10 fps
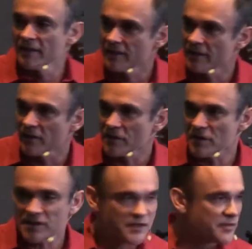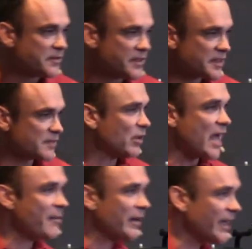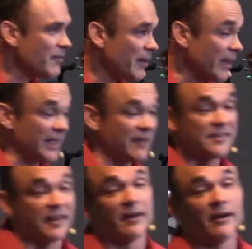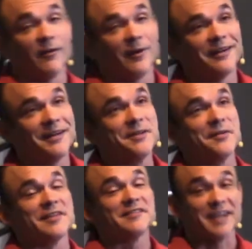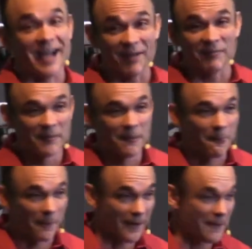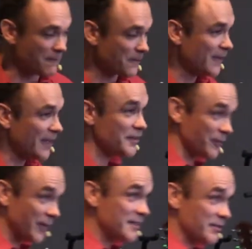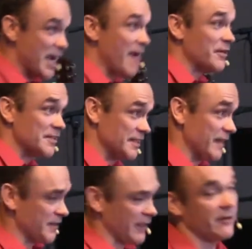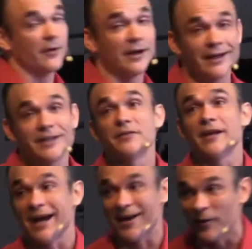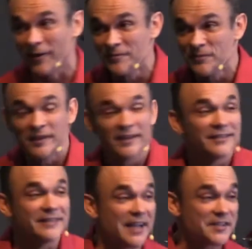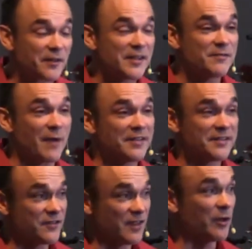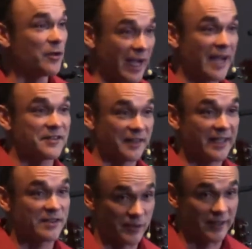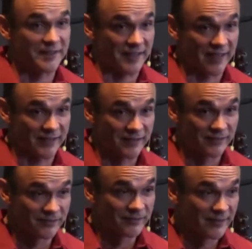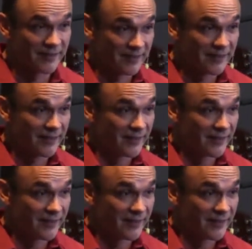you know, you're just, you're just blabbing again, blah." And David's like, oh, what did I do this time? Okay, if you read the chapters, David's like, well, what did I do now? That's the response of someone who constantly gets criticized, wow.